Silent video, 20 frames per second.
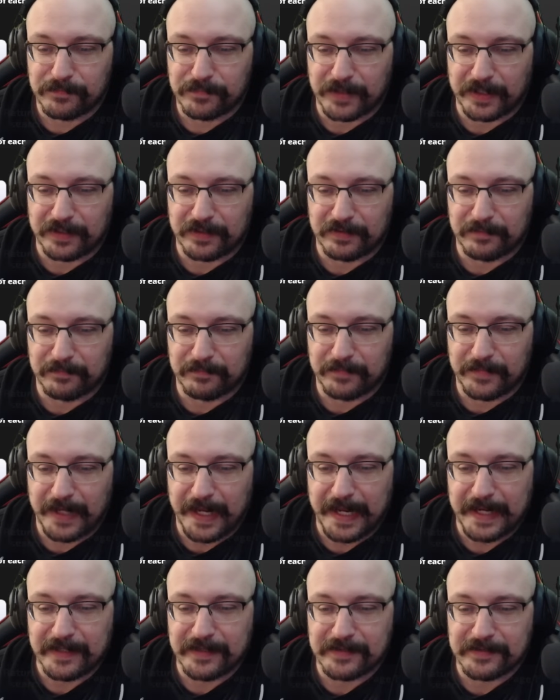like
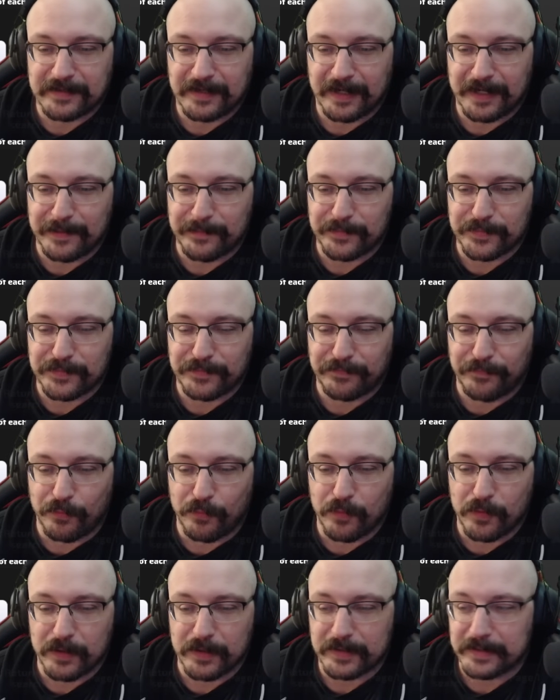eight times
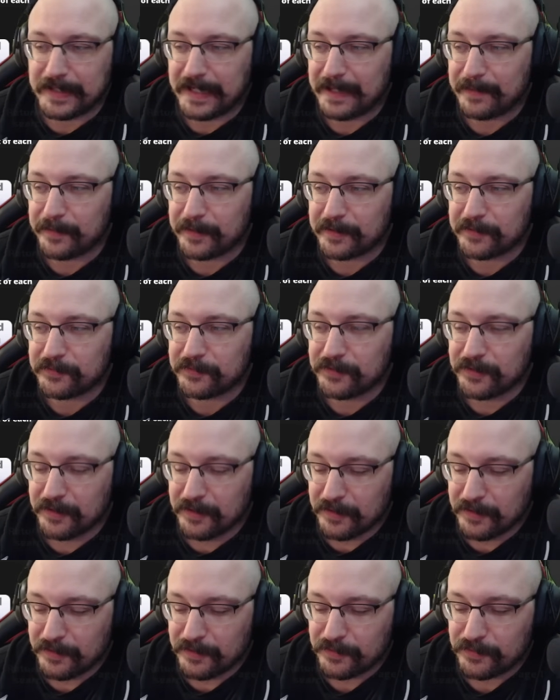four damage.
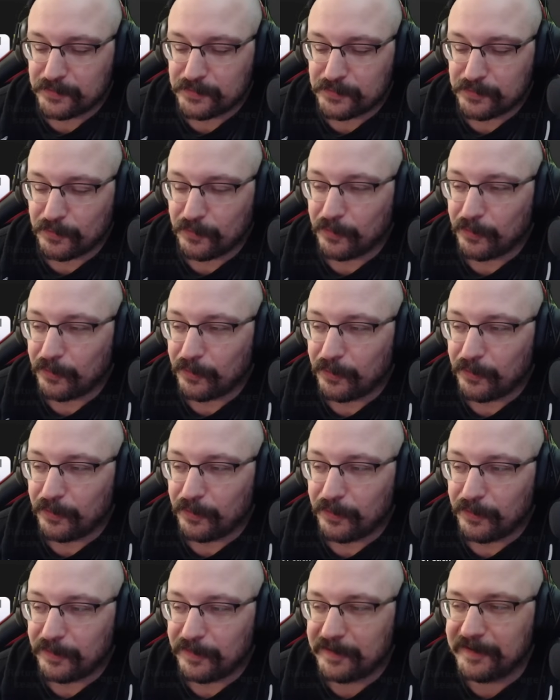
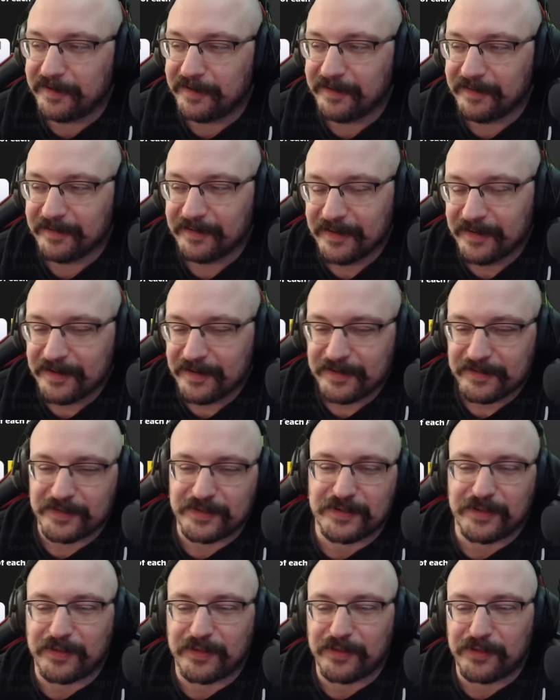So
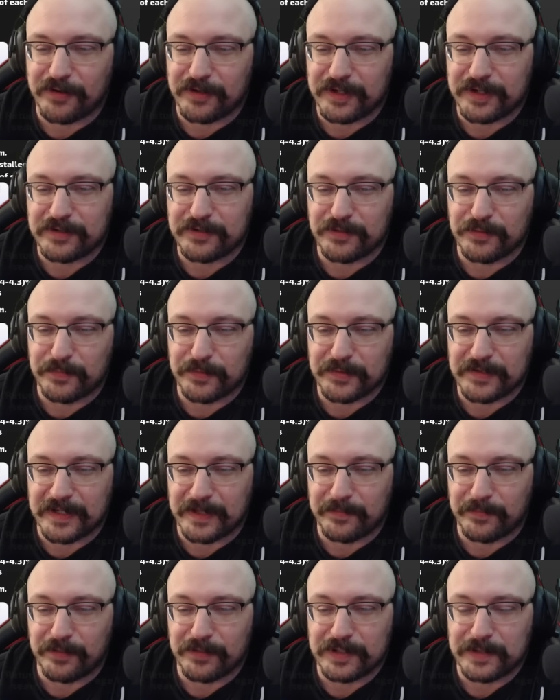just a thirty-two
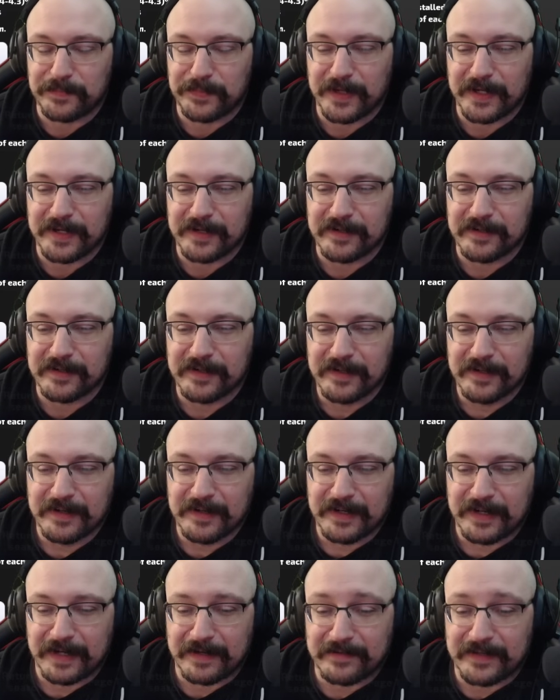percent multiplier.
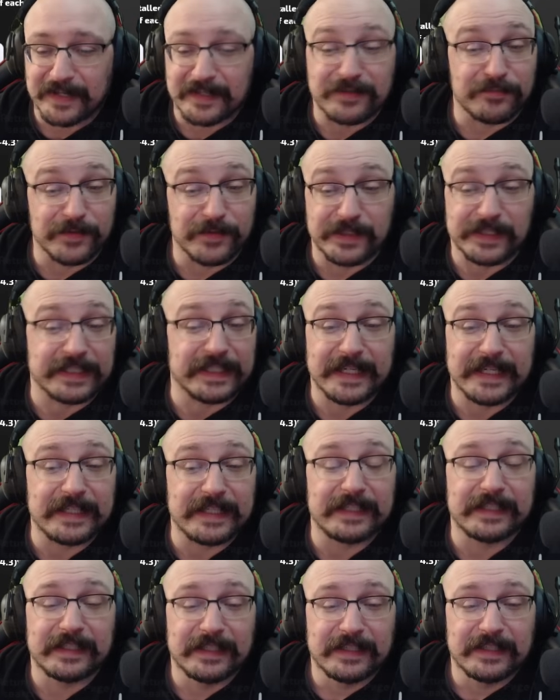And that's really
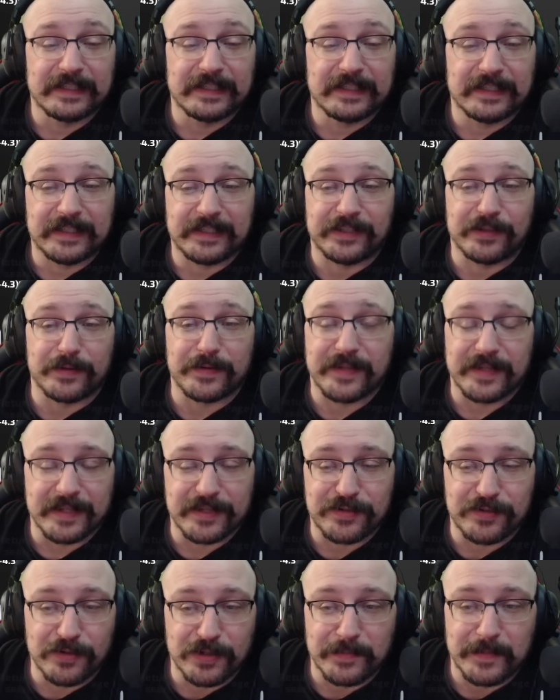it. The only thing
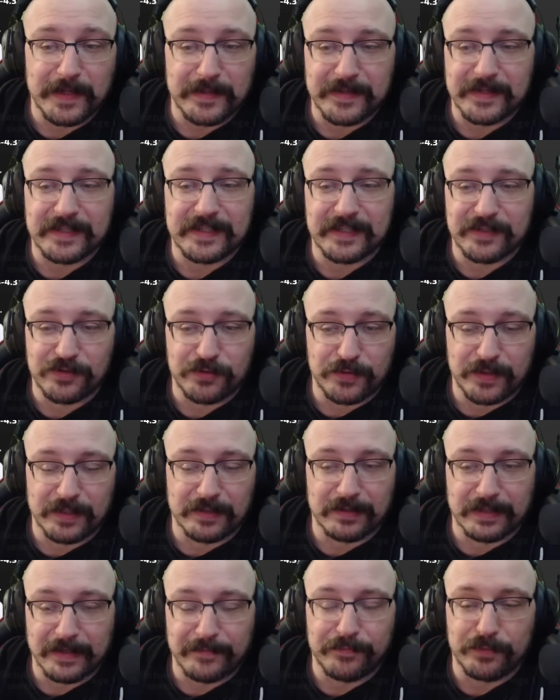that's good about this is you
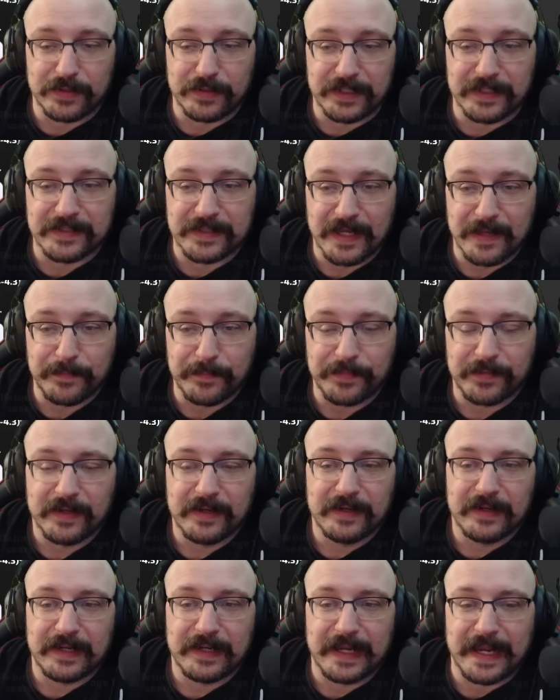can level these up,
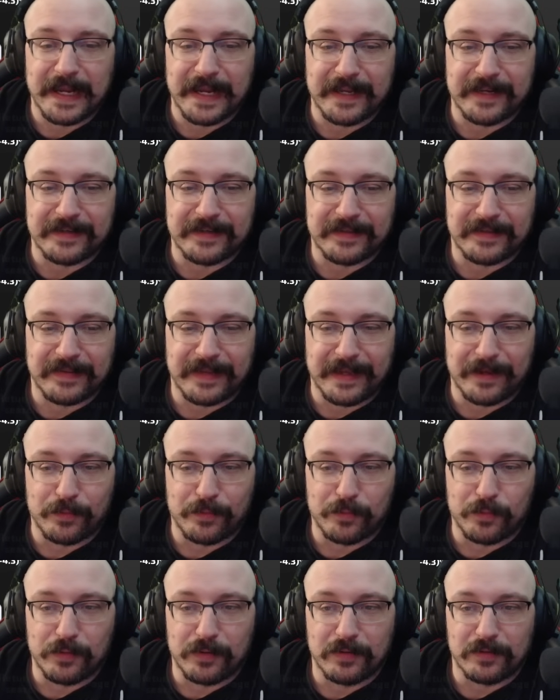and that
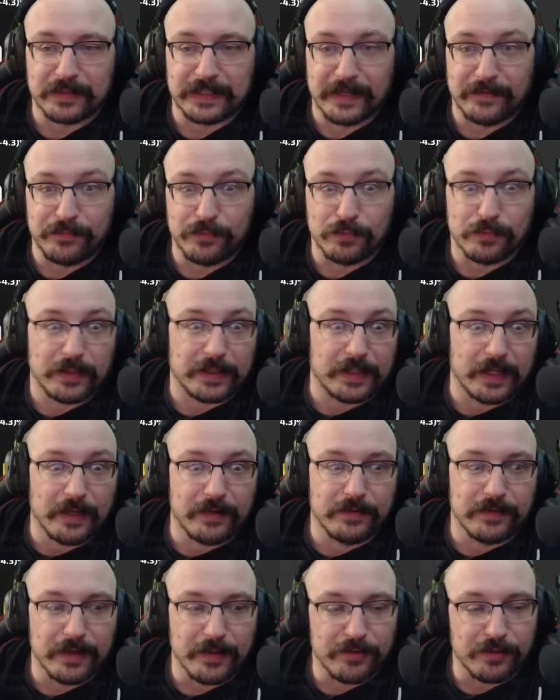will give you like
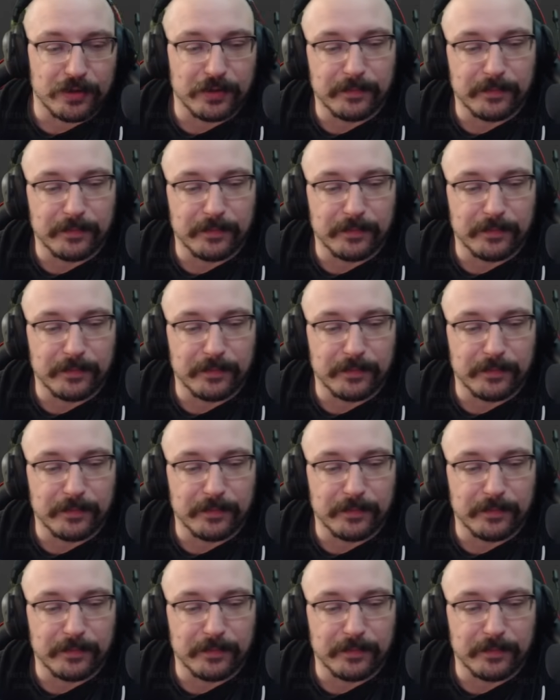another